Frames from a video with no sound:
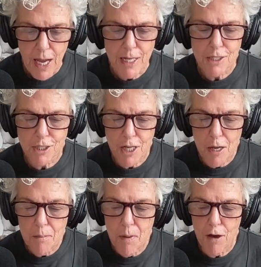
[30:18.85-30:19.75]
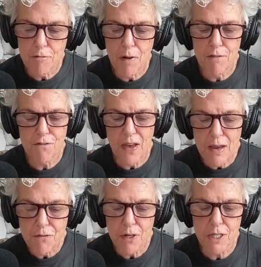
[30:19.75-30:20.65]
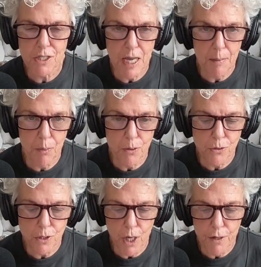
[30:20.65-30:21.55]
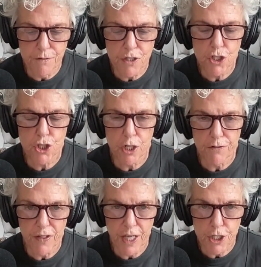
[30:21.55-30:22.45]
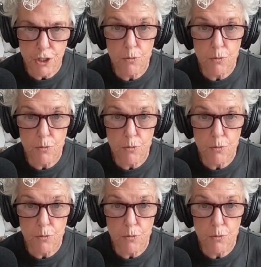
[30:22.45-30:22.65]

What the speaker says: And some of my favorite examples of enshittification,